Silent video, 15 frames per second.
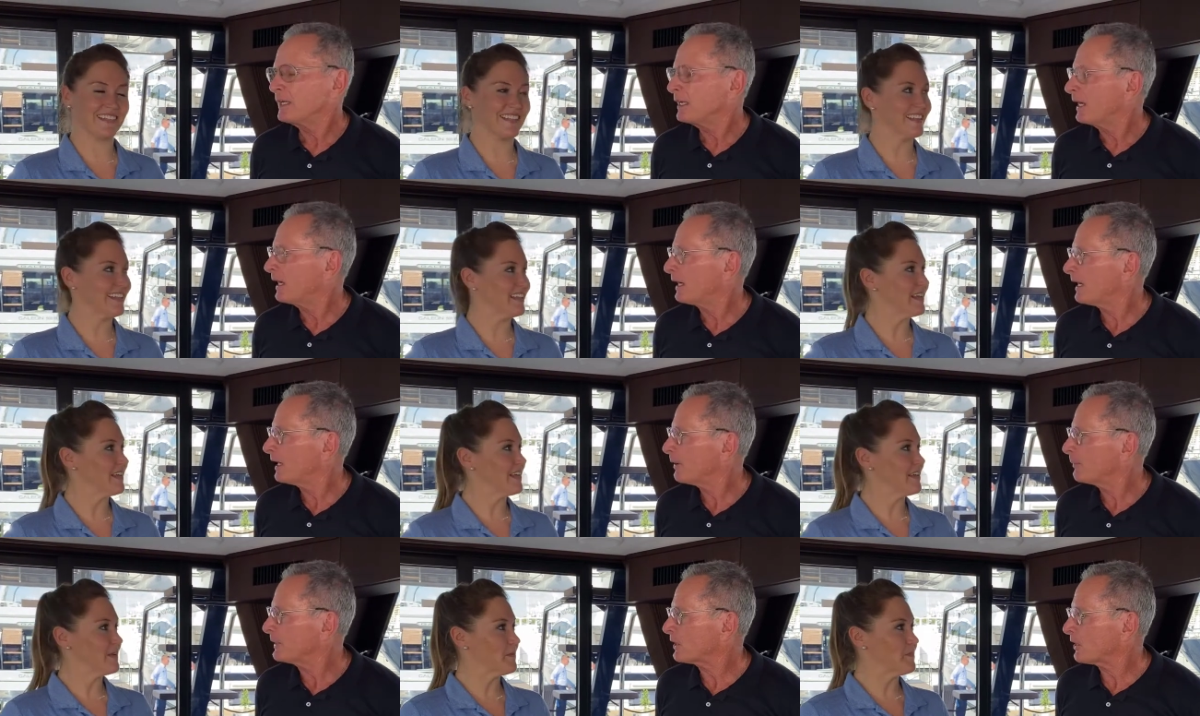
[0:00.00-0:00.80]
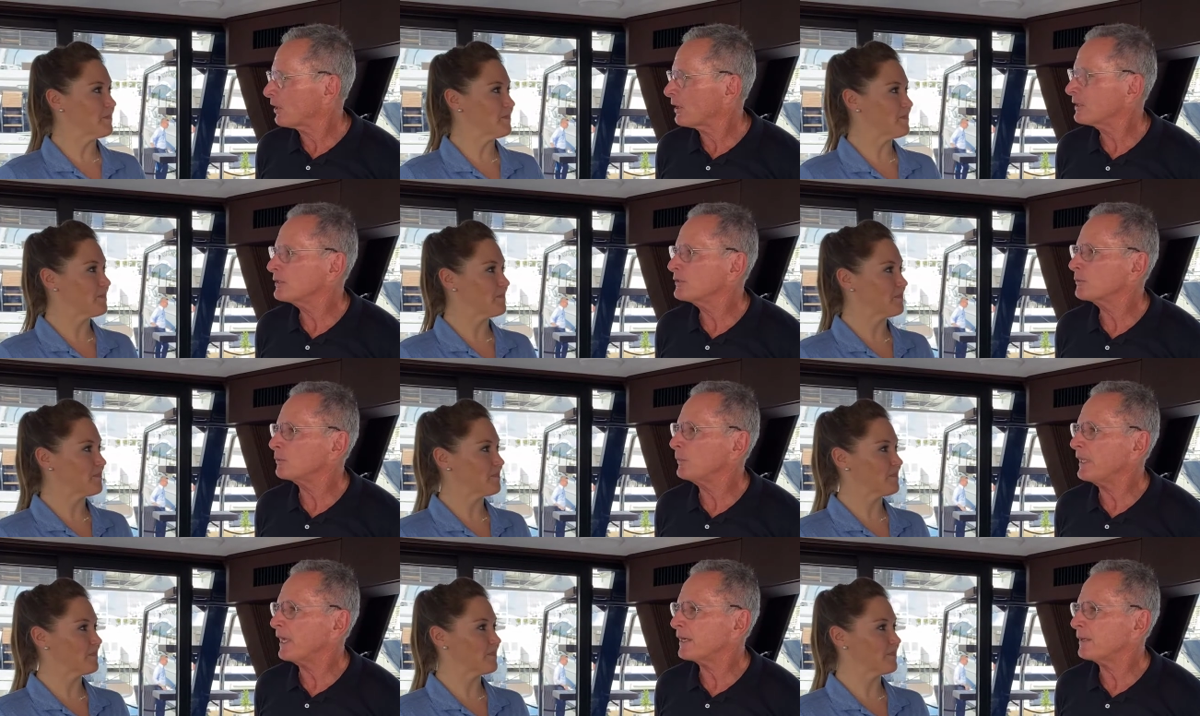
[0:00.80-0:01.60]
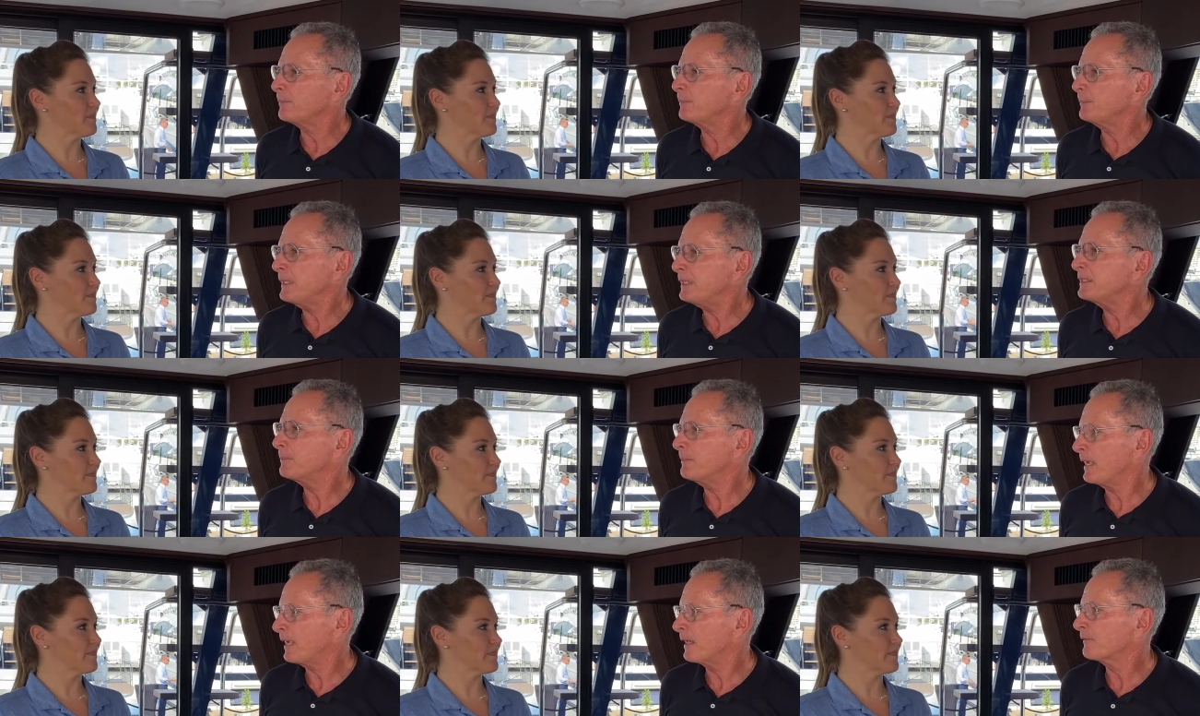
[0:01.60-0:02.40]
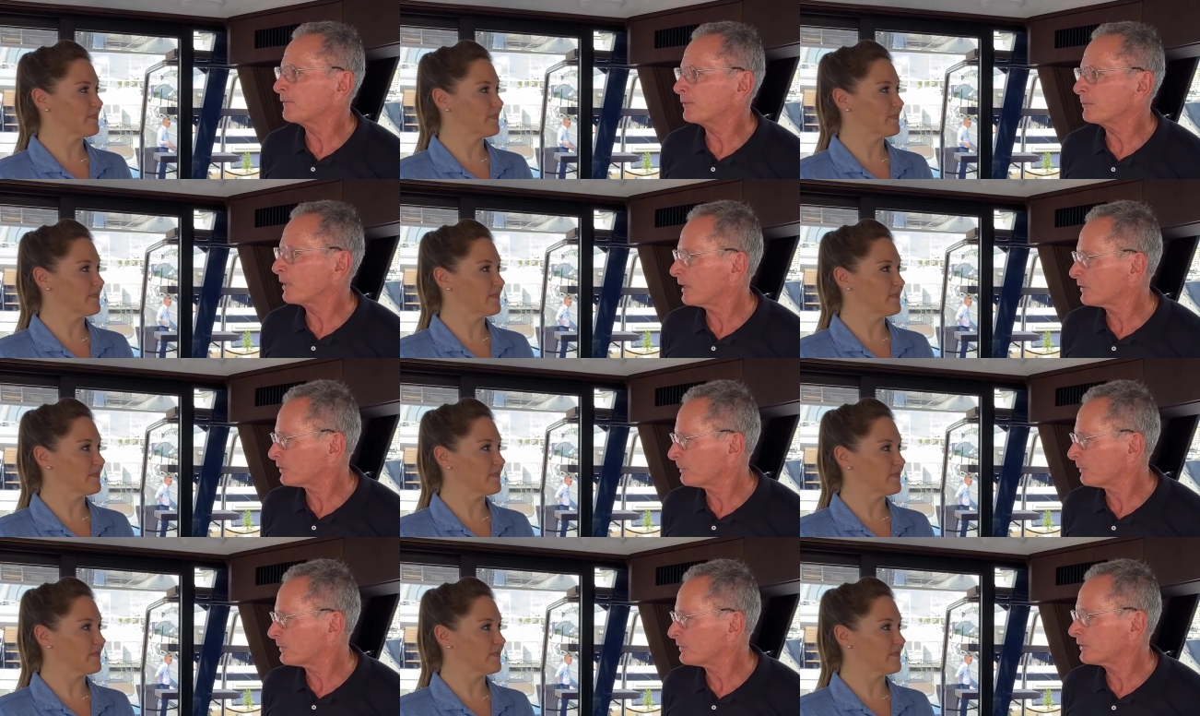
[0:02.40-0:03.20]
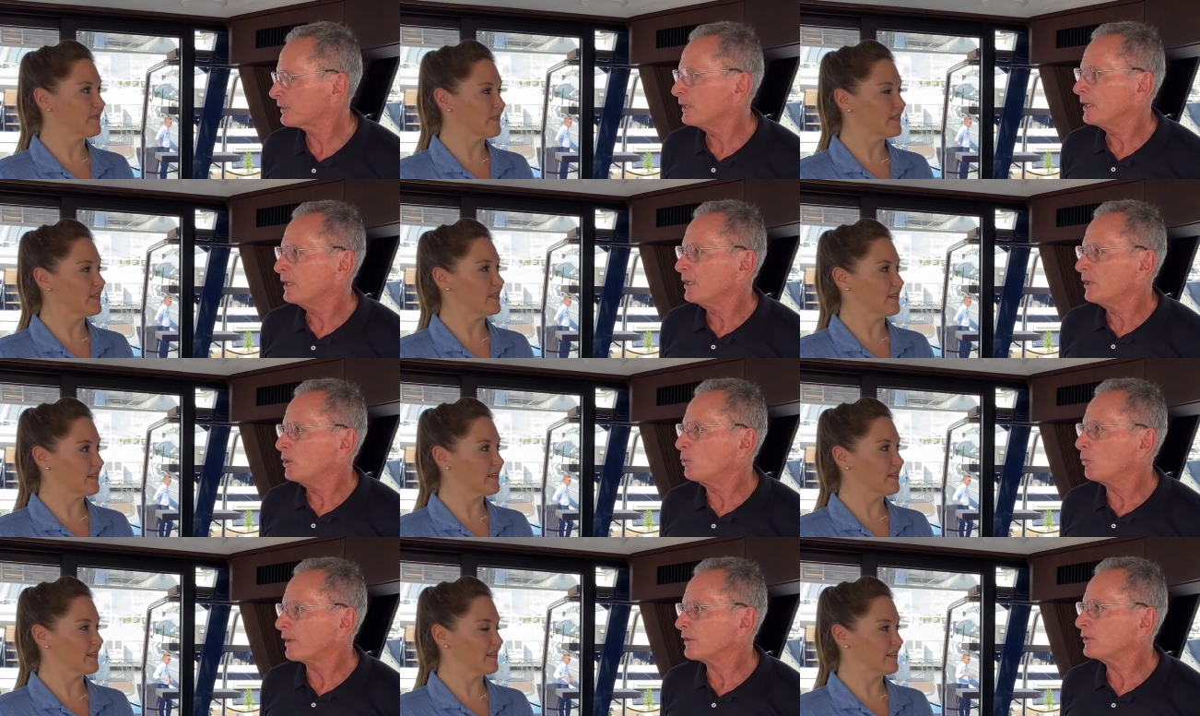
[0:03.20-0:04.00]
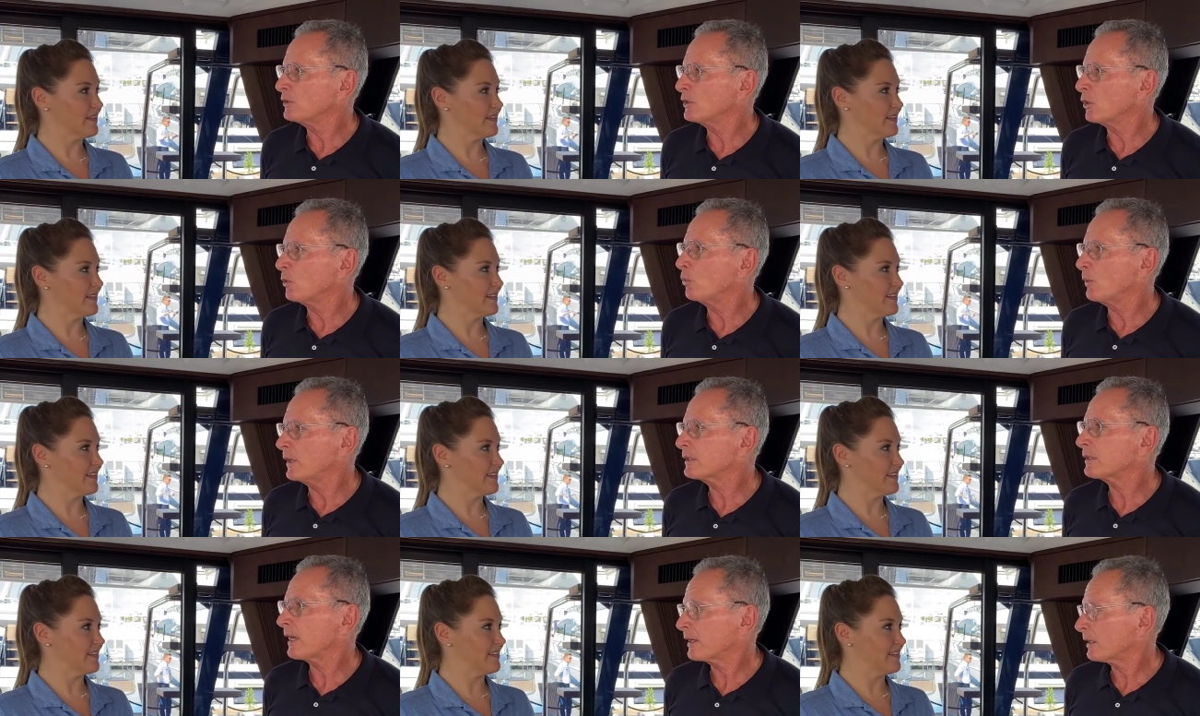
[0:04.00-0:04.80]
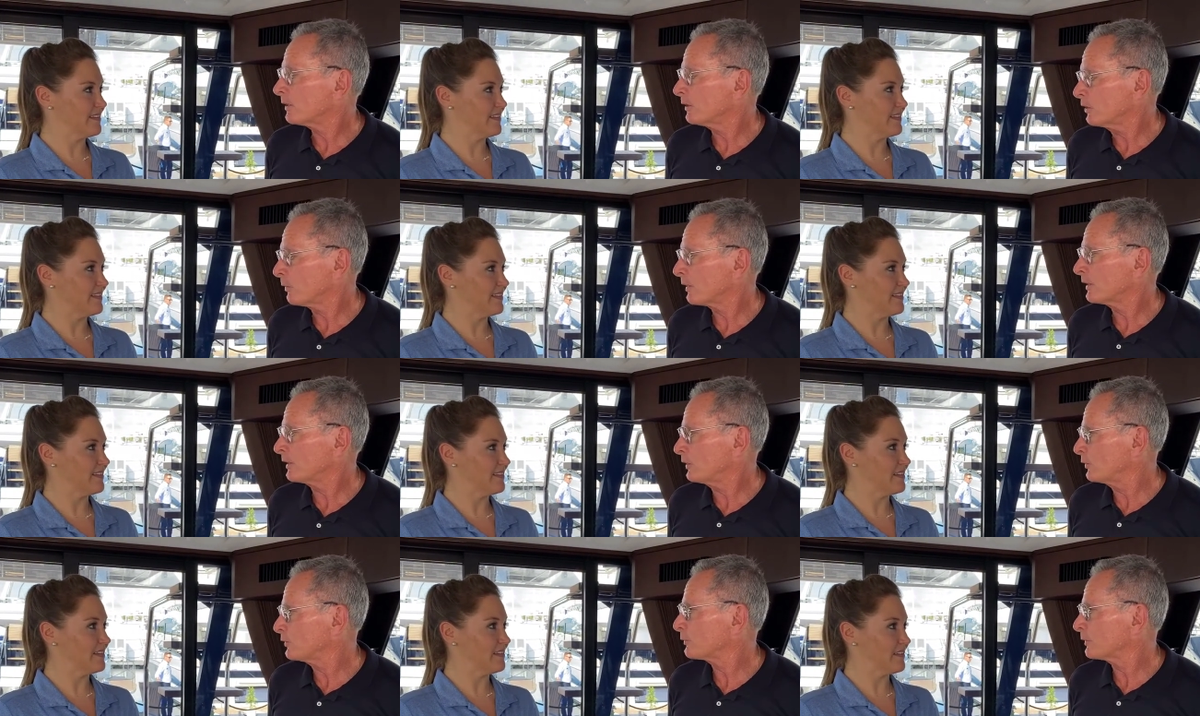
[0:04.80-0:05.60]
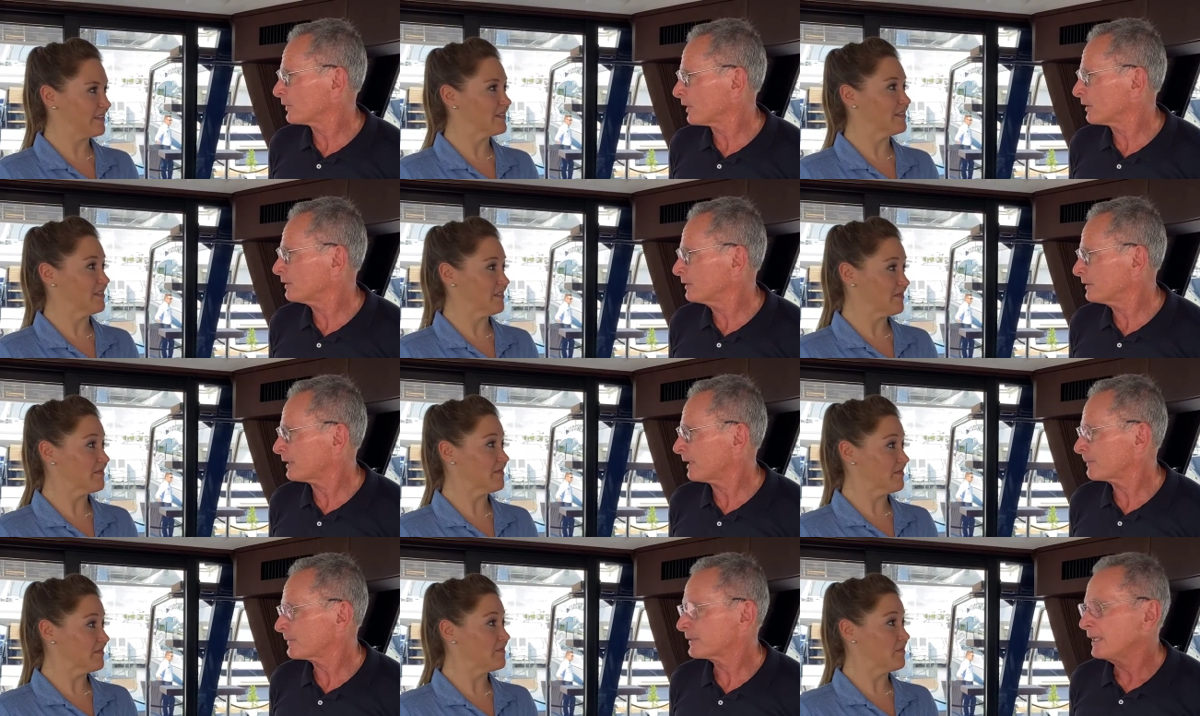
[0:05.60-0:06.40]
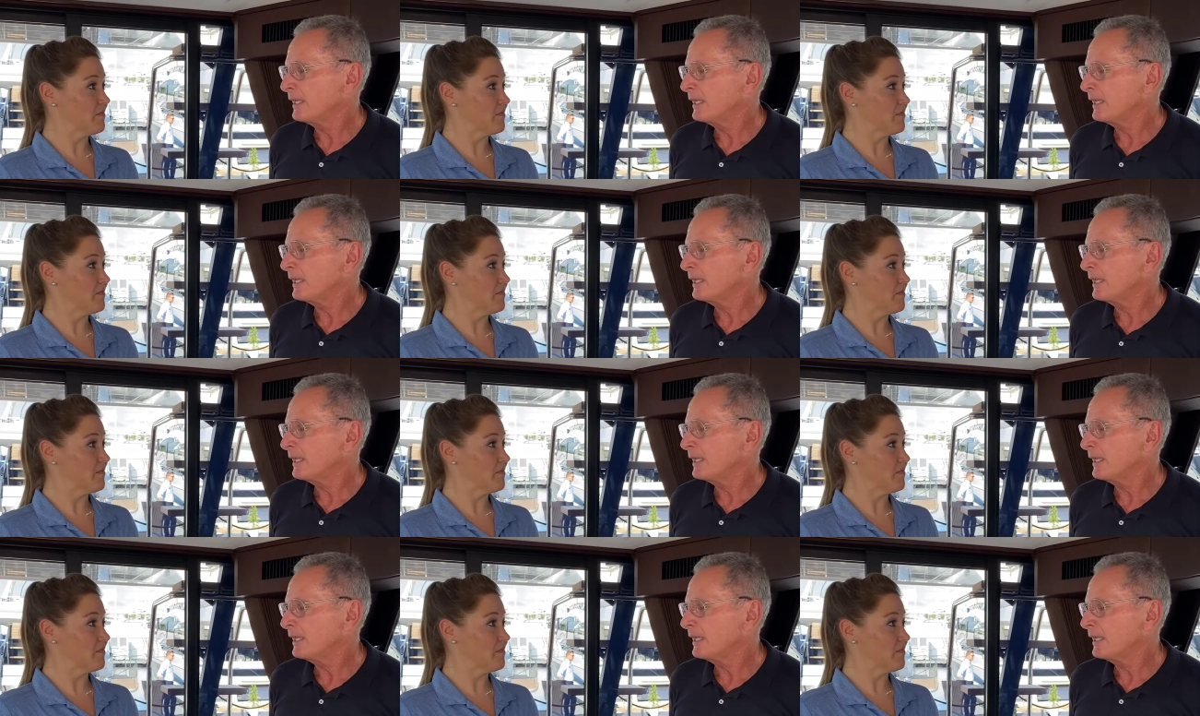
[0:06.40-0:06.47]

Speaker 1: uh, because we had a big demand from customers who wanted to know what kind of cookware to use with our cooktops.